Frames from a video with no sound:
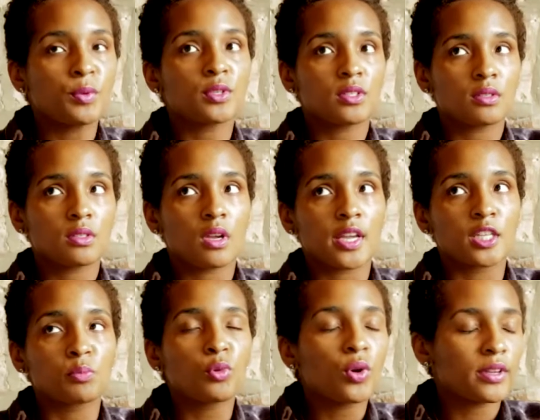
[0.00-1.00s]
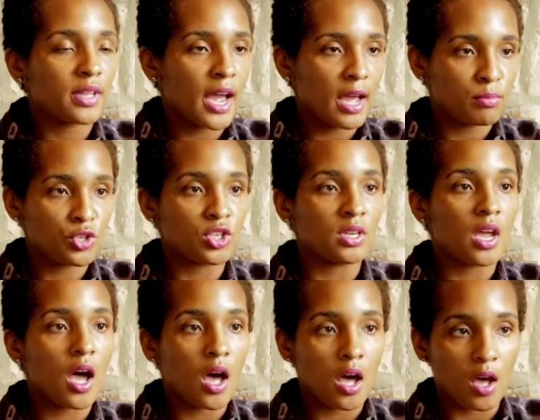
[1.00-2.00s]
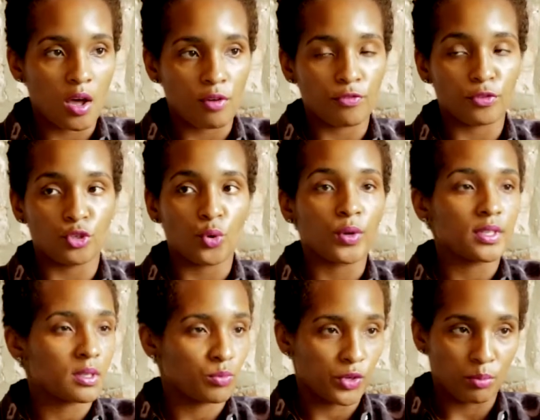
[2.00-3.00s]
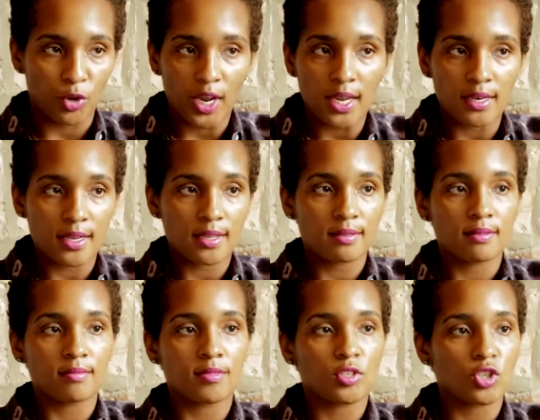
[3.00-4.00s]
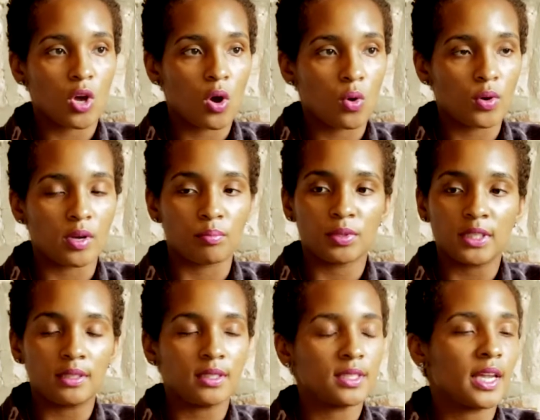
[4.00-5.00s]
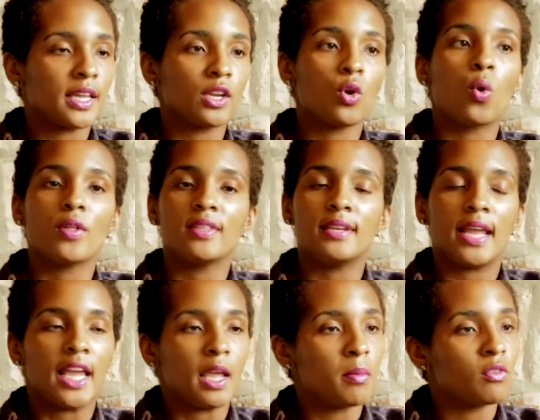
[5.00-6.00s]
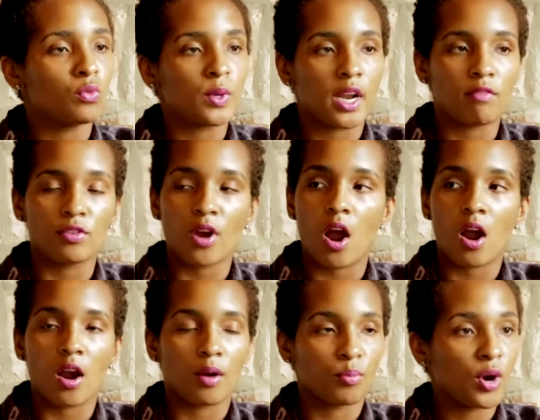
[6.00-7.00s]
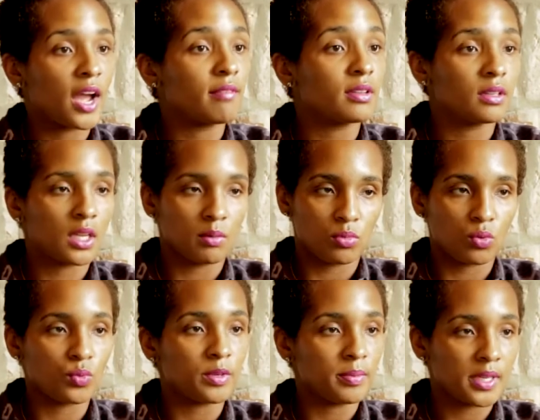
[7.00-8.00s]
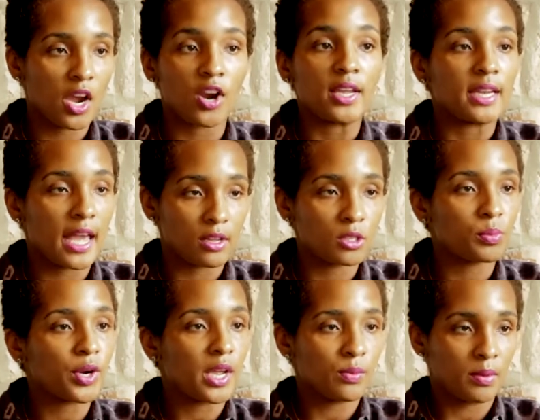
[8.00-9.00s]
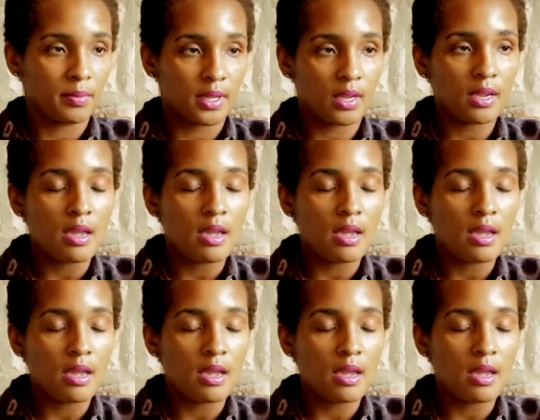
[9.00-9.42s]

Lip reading: were exploring the option of doing some rebranding. So completely taking on the name of whatever our private label would be, our in-house brand would be.